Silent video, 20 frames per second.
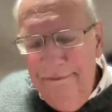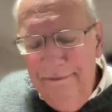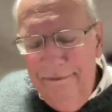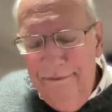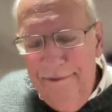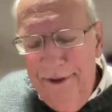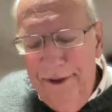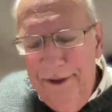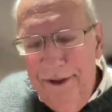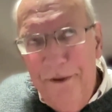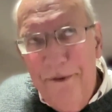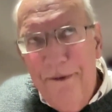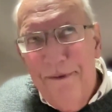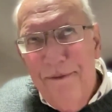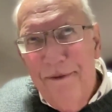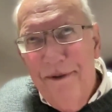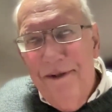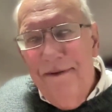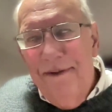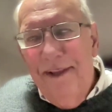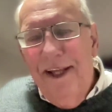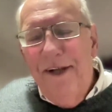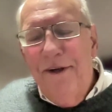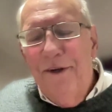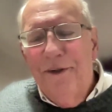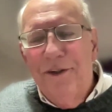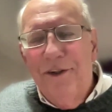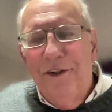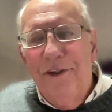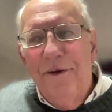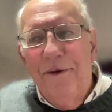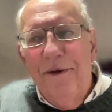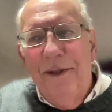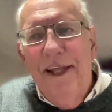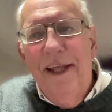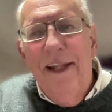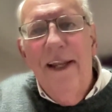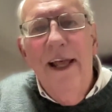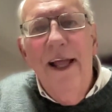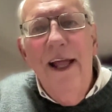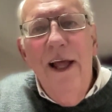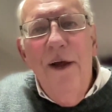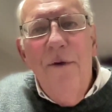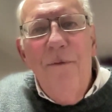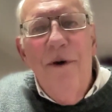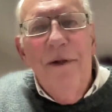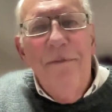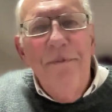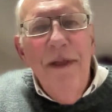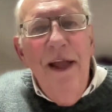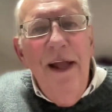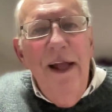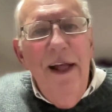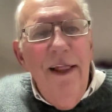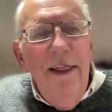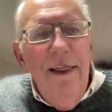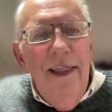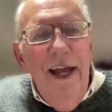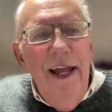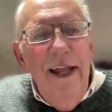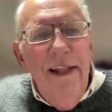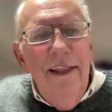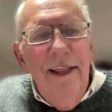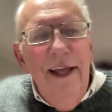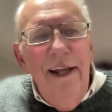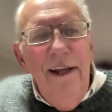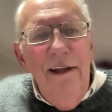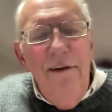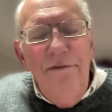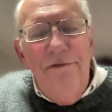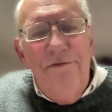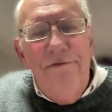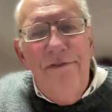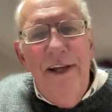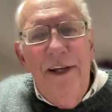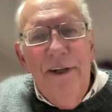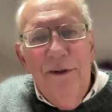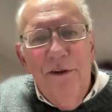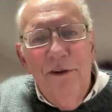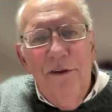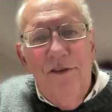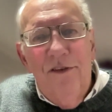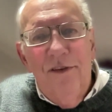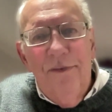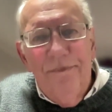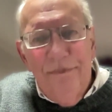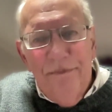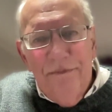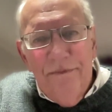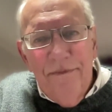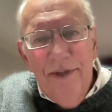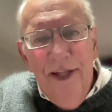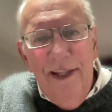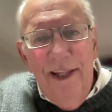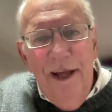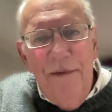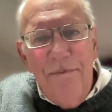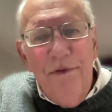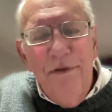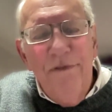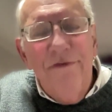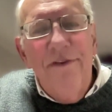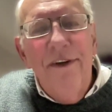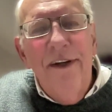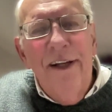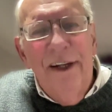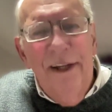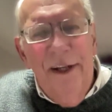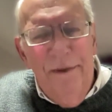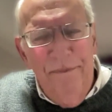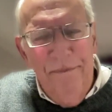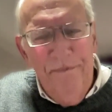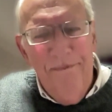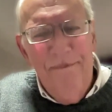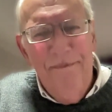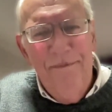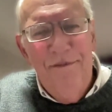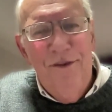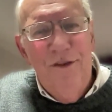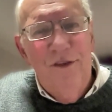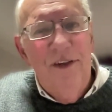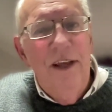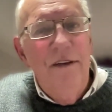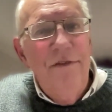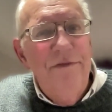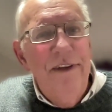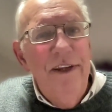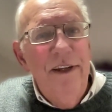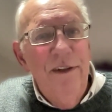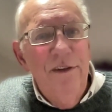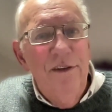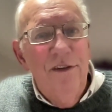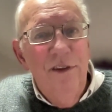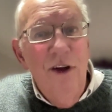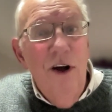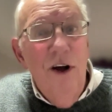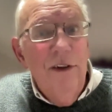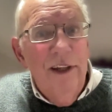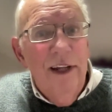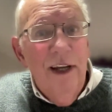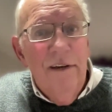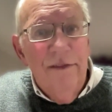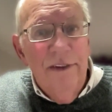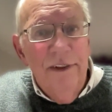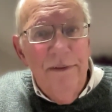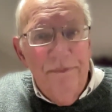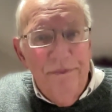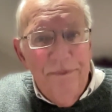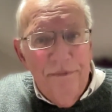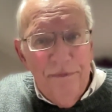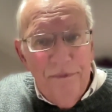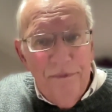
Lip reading: what have they got to do with it? Well, they love fields, and they prefer to see fields not covered